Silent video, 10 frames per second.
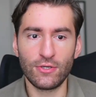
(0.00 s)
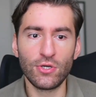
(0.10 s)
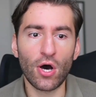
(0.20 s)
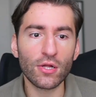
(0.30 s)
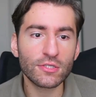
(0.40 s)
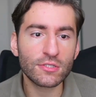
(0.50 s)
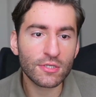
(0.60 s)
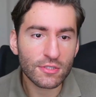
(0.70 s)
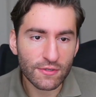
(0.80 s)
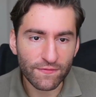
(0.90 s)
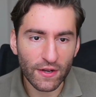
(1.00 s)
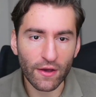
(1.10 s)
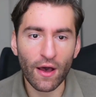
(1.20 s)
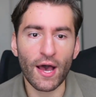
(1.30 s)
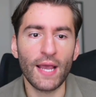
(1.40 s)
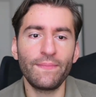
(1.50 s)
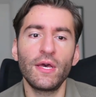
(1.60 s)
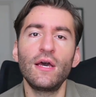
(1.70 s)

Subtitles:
not to follow hype,